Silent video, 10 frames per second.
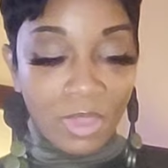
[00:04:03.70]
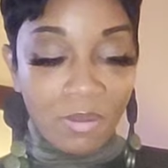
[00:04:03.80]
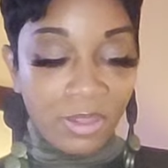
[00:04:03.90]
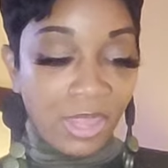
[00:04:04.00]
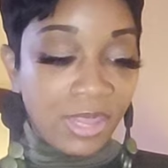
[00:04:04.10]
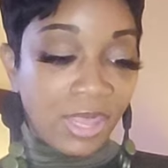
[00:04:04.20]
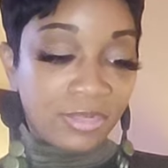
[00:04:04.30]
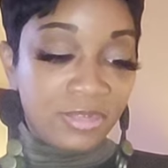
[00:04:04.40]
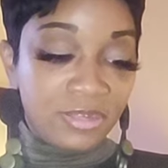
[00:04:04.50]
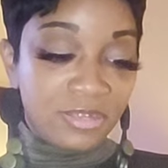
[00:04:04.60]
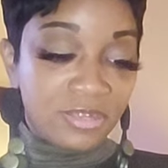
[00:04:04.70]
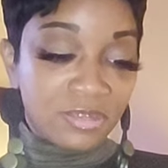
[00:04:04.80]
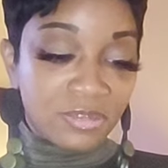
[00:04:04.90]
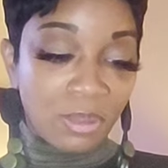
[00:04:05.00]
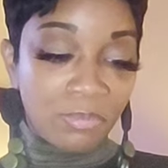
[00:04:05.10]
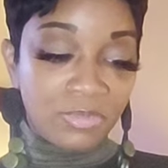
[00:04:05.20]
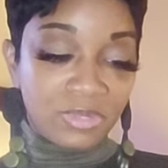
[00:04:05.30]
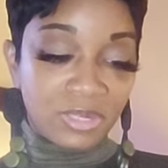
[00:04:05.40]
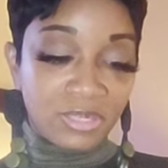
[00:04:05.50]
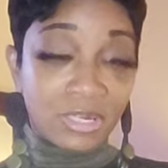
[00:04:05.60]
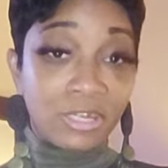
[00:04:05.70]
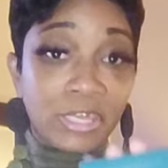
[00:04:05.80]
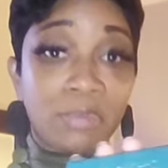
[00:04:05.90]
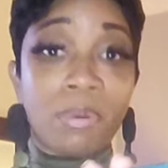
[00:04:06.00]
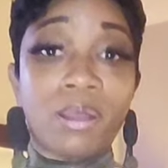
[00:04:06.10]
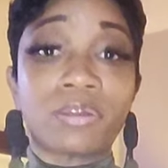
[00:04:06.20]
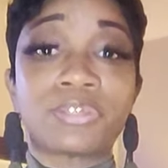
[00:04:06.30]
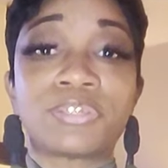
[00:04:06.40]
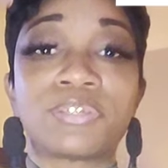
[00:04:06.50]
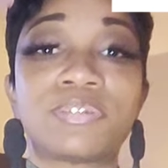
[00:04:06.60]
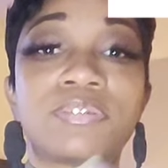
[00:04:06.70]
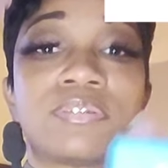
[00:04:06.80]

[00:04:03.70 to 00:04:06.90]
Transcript: Okay, I got this, this lucky box.